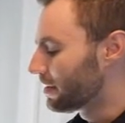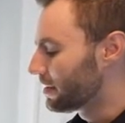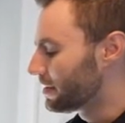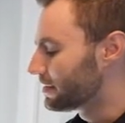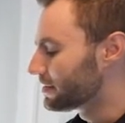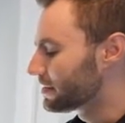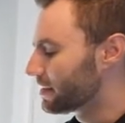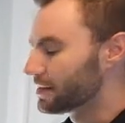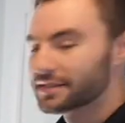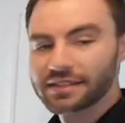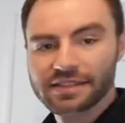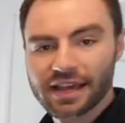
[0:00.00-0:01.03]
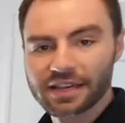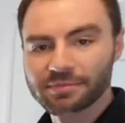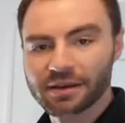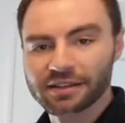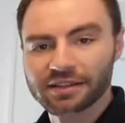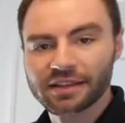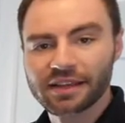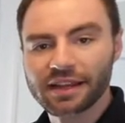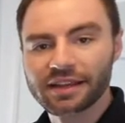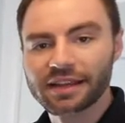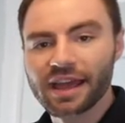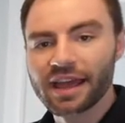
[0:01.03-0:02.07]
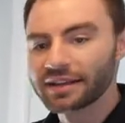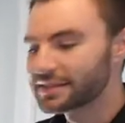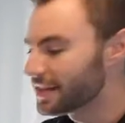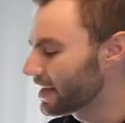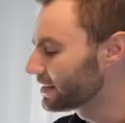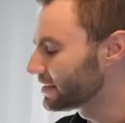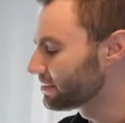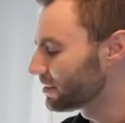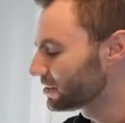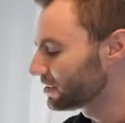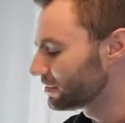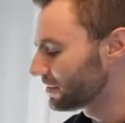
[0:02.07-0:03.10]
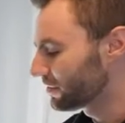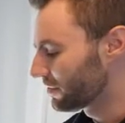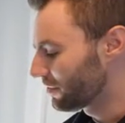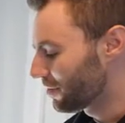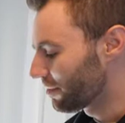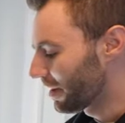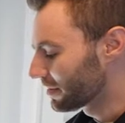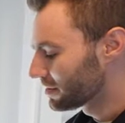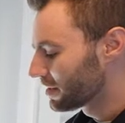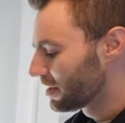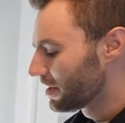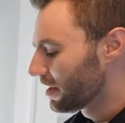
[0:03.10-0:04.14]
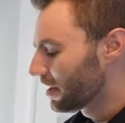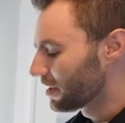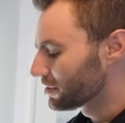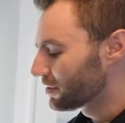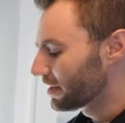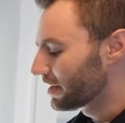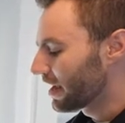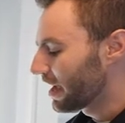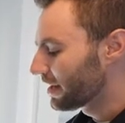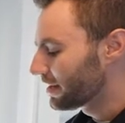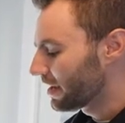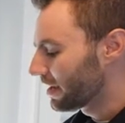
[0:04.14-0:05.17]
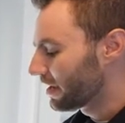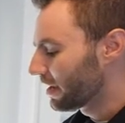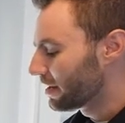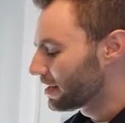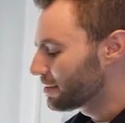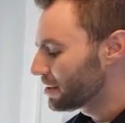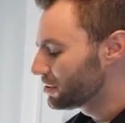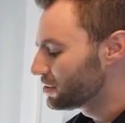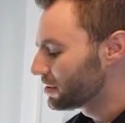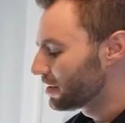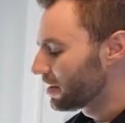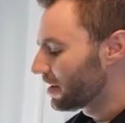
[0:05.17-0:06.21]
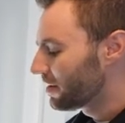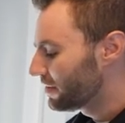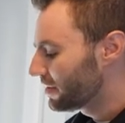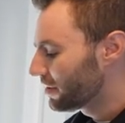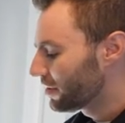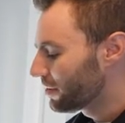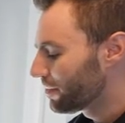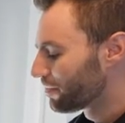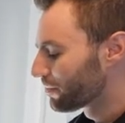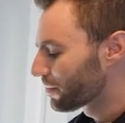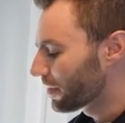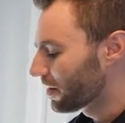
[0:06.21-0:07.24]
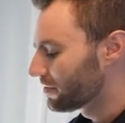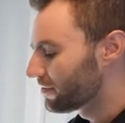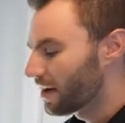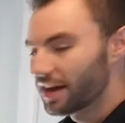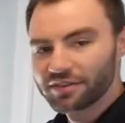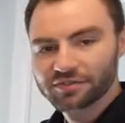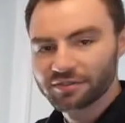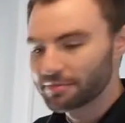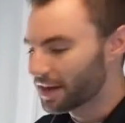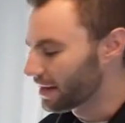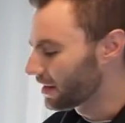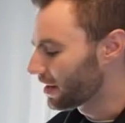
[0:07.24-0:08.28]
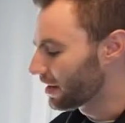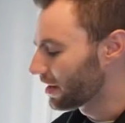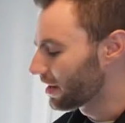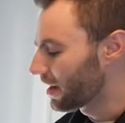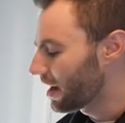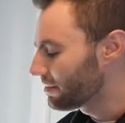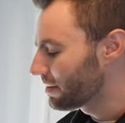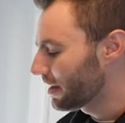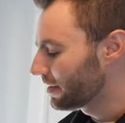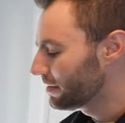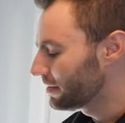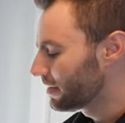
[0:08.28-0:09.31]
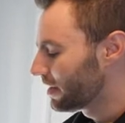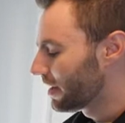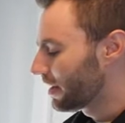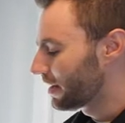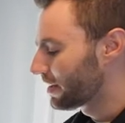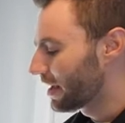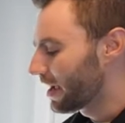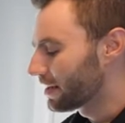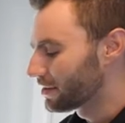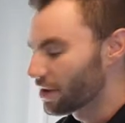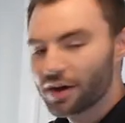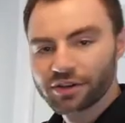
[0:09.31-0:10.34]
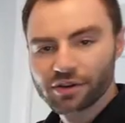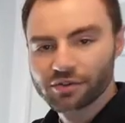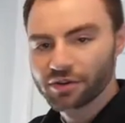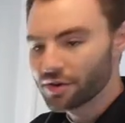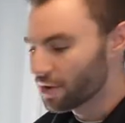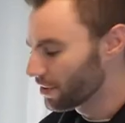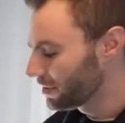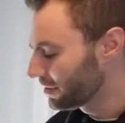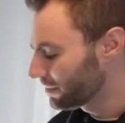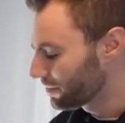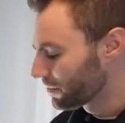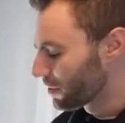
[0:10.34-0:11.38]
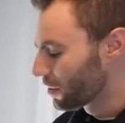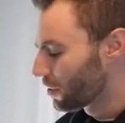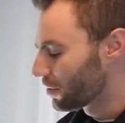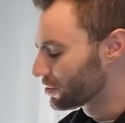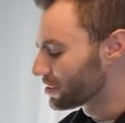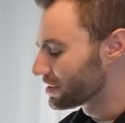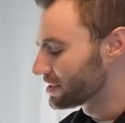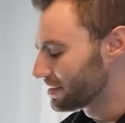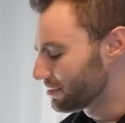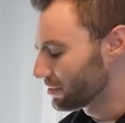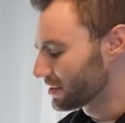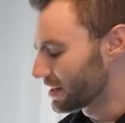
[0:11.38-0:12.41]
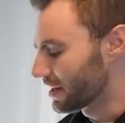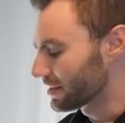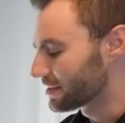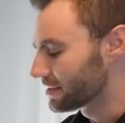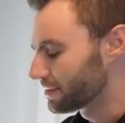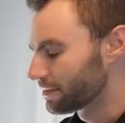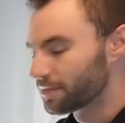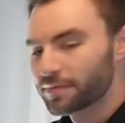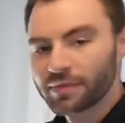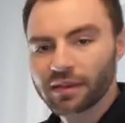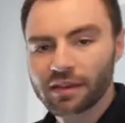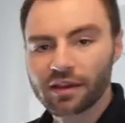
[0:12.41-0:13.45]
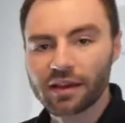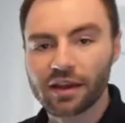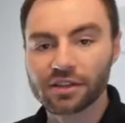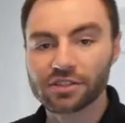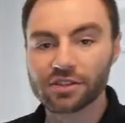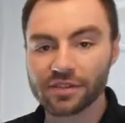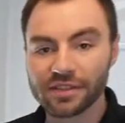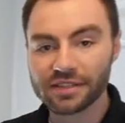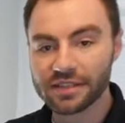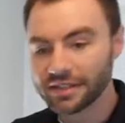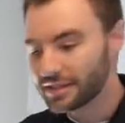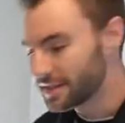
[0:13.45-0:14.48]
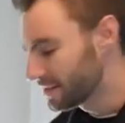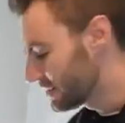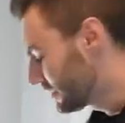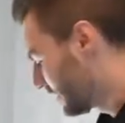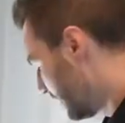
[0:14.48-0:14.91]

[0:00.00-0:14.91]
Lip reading: is the tags button, and I can add tags in a bunch of different formats. So I can add an image, a video, a file from my iPad. I can add an audio recording or just simple text. So in this instance,